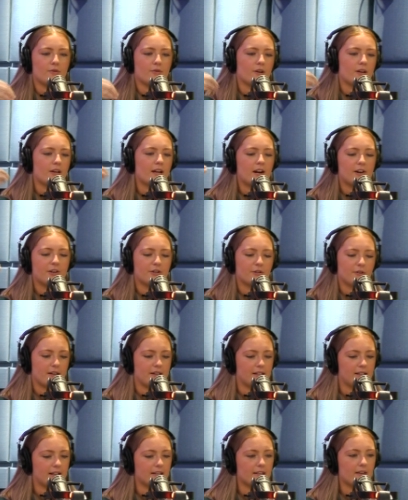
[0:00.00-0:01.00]
or
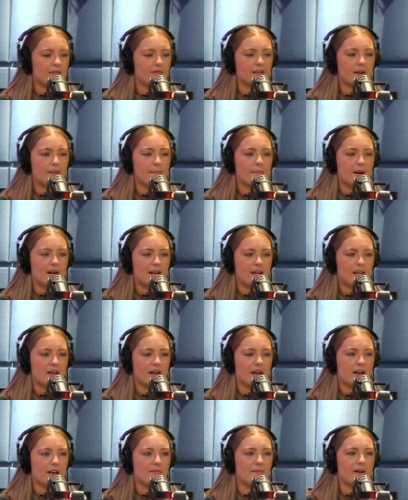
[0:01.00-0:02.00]
characteristics of somebody
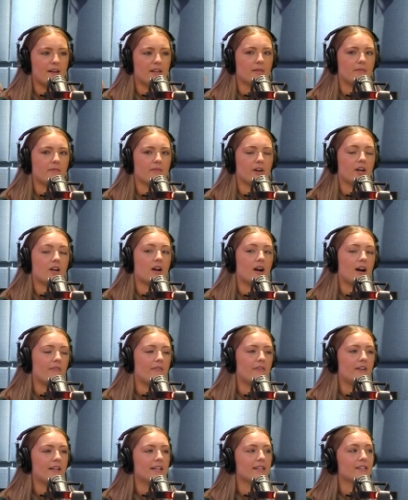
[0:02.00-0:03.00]
that can make them very
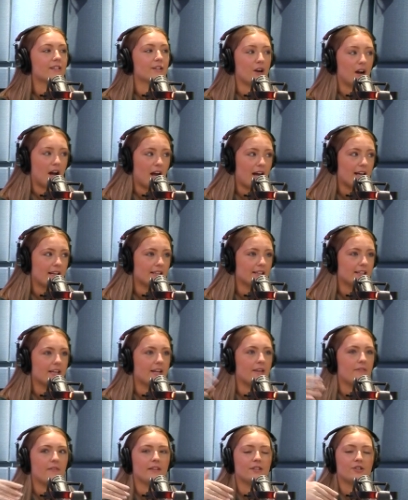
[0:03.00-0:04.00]
confident is their height.
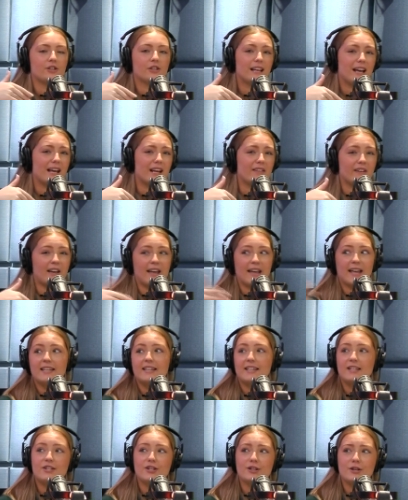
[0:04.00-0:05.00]
And if it's just kind of
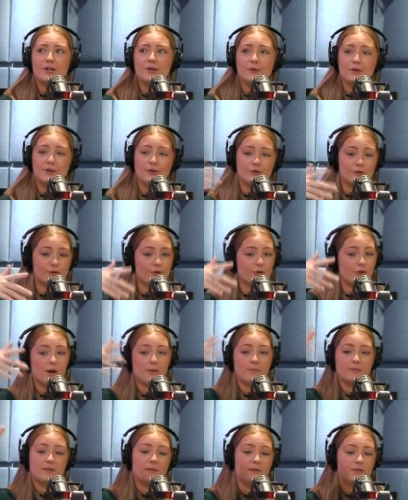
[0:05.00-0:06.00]
handed to you and you just grow
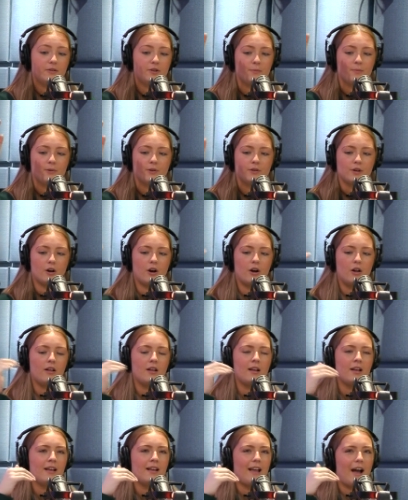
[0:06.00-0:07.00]
up to be super tall,
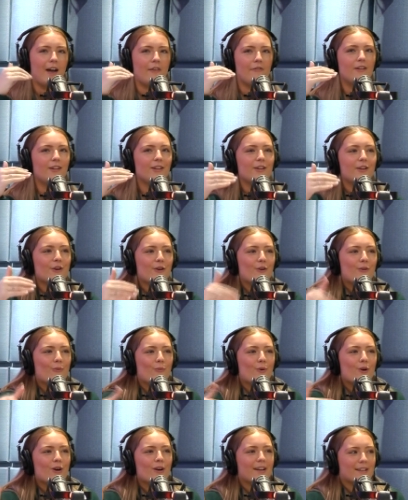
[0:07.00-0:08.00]
I feel like you don't
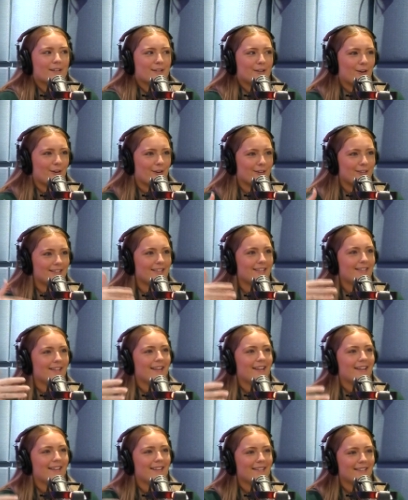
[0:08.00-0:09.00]
work as hard to
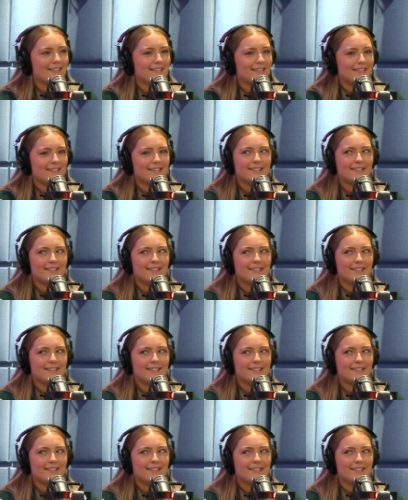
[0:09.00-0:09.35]
like hmm.